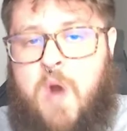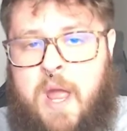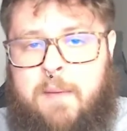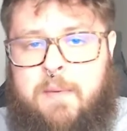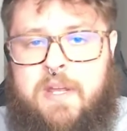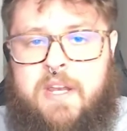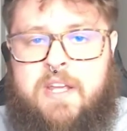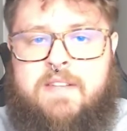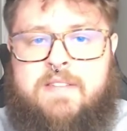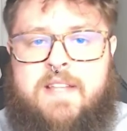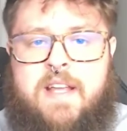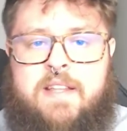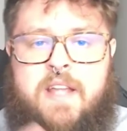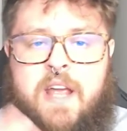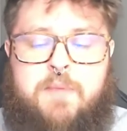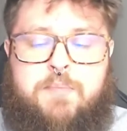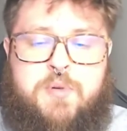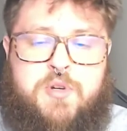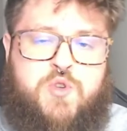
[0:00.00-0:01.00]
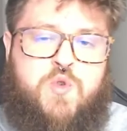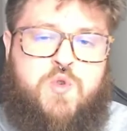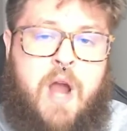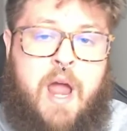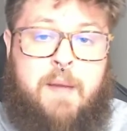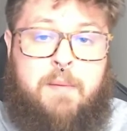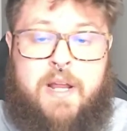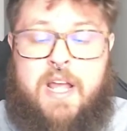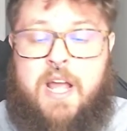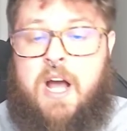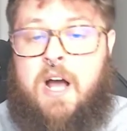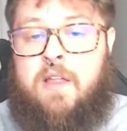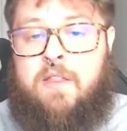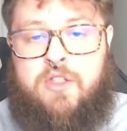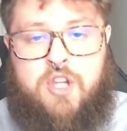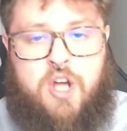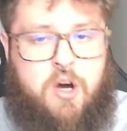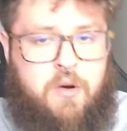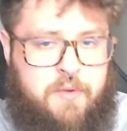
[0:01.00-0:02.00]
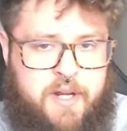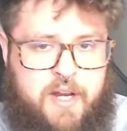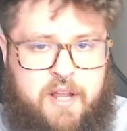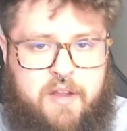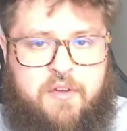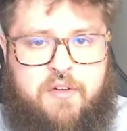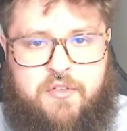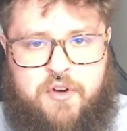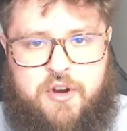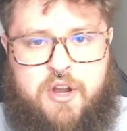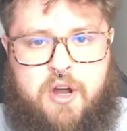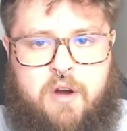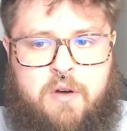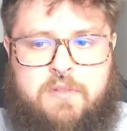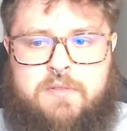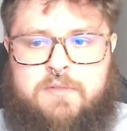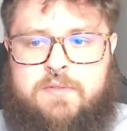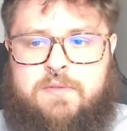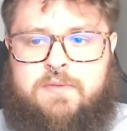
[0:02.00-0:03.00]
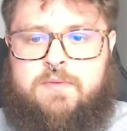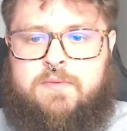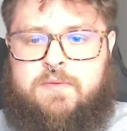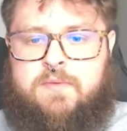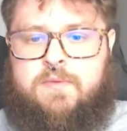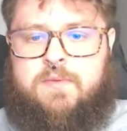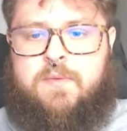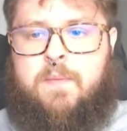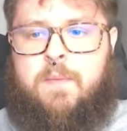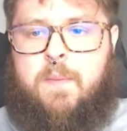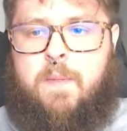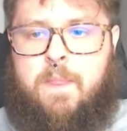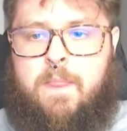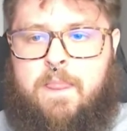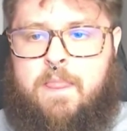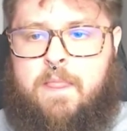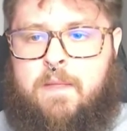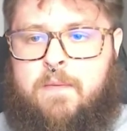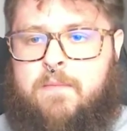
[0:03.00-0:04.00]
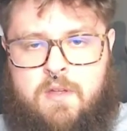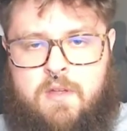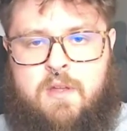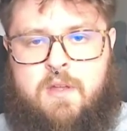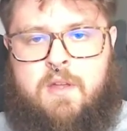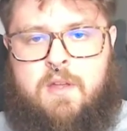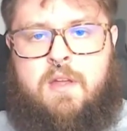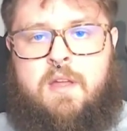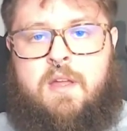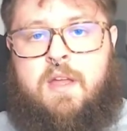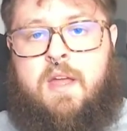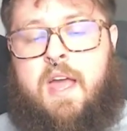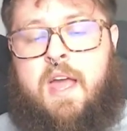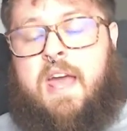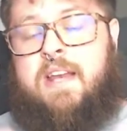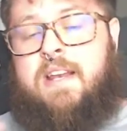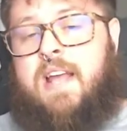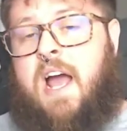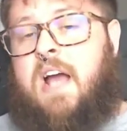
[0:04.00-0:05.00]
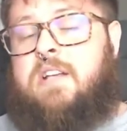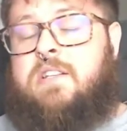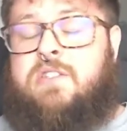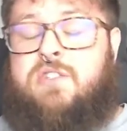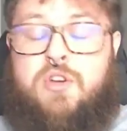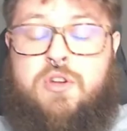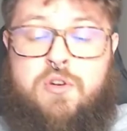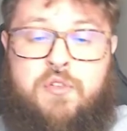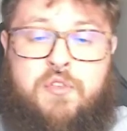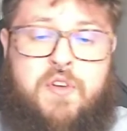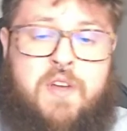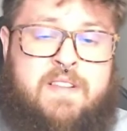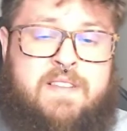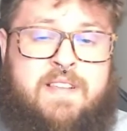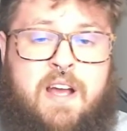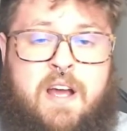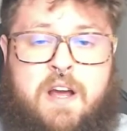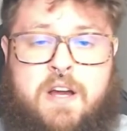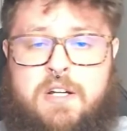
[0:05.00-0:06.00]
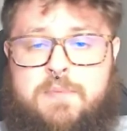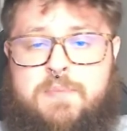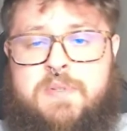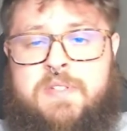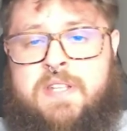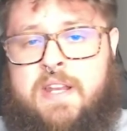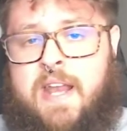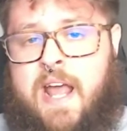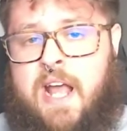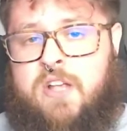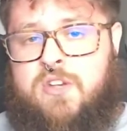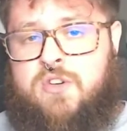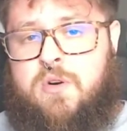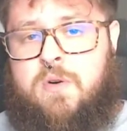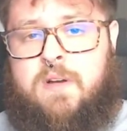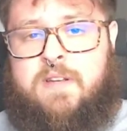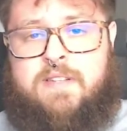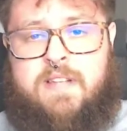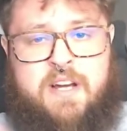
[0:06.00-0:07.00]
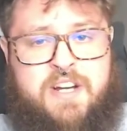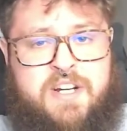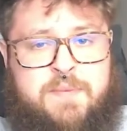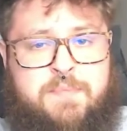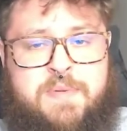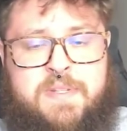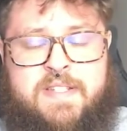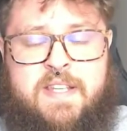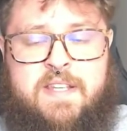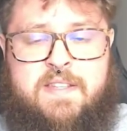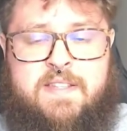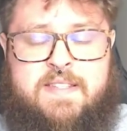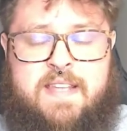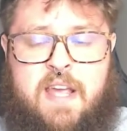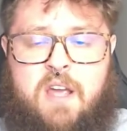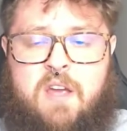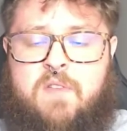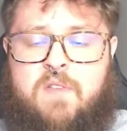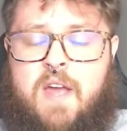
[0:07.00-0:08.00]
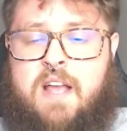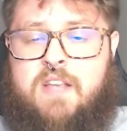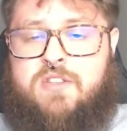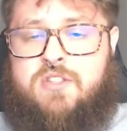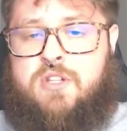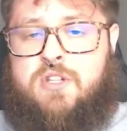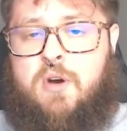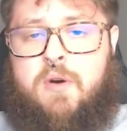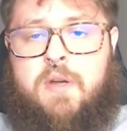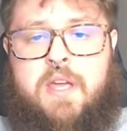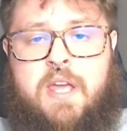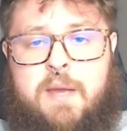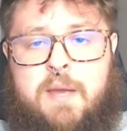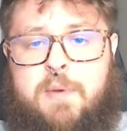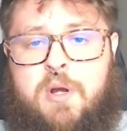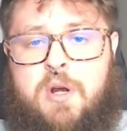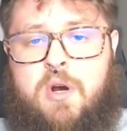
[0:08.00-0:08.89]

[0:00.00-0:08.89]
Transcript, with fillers: remedies that they are prescribing unknowingly for y'all. And guys, Sonofit is 100% natural, is 100% safe, has no chemicals,